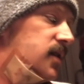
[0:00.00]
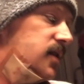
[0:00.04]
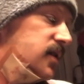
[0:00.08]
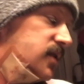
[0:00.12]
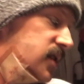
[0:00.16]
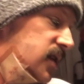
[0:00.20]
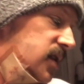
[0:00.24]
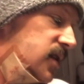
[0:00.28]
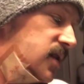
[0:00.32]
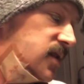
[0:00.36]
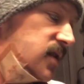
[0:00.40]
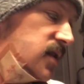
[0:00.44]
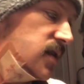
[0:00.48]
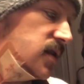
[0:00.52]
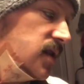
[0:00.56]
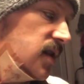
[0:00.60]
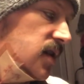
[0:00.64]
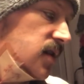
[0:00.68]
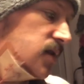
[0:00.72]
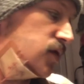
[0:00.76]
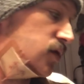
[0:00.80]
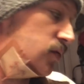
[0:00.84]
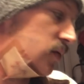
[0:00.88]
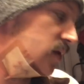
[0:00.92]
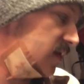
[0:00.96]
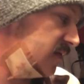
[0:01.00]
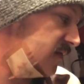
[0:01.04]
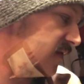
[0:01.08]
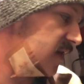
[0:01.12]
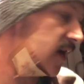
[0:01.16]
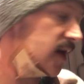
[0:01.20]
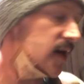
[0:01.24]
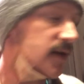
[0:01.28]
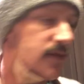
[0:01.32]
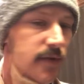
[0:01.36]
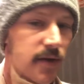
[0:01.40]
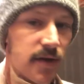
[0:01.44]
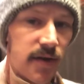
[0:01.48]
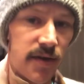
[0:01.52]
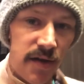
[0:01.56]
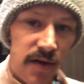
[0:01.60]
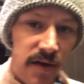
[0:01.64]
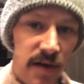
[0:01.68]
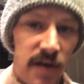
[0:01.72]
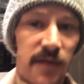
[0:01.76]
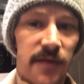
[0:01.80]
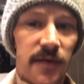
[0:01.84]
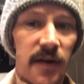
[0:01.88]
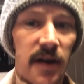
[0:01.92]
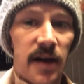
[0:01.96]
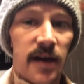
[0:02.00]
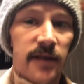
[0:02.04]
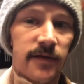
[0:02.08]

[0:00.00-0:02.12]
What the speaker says: said this is a 25 or a 35,